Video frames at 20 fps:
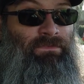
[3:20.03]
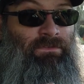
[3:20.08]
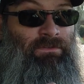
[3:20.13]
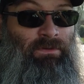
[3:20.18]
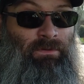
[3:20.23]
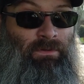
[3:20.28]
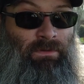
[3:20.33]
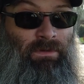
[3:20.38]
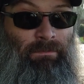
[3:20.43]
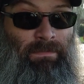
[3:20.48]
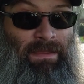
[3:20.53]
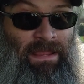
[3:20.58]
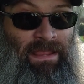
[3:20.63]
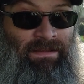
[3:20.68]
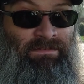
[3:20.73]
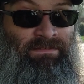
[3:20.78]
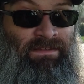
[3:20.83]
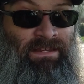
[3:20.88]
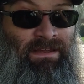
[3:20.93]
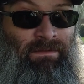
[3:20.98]
to a
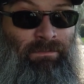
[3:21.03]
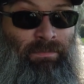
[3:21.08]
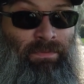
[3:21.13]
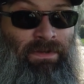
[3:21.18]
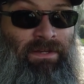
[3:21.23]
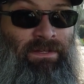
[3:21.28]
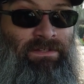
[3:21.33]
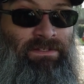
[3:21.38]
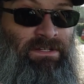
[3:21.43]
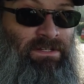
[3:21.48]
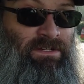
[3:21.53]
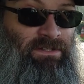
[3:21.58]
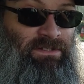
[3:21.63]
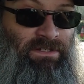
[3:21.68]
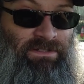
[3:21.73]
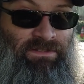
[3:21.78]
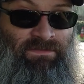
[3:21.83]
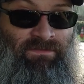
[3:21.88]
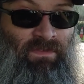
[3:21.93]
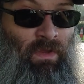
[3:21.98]
max amperage and you're
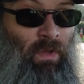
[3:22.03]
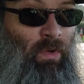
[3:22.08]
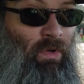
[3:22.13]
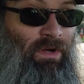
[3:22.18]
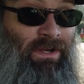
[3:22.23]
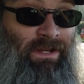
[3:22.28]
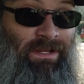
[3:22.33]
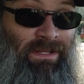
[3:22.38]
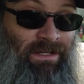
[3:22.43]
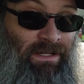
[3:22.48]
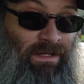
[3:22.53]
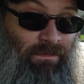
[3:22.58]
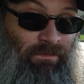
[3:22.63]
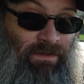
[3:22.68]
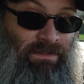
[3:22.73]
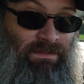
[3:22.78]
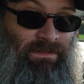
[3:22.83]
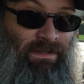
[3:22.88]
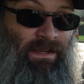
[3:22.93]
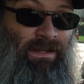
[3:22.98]
just flooring it
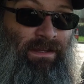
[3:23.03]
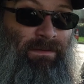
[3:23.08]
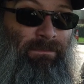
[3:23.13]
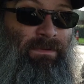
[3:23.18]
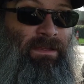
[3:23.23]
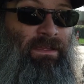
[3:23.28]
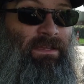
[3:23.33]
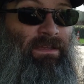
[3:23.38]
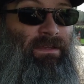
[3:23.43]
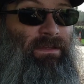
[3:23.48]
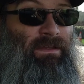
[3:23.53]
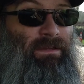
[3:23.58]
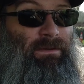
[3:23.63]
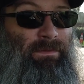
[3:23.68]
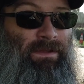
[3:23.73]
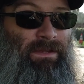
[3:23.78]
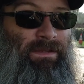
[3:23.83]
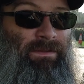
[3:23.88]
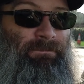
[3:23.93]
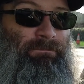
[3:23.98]
every time.
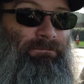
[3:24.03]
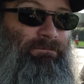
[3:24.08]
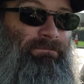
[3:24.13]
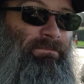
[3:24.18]
But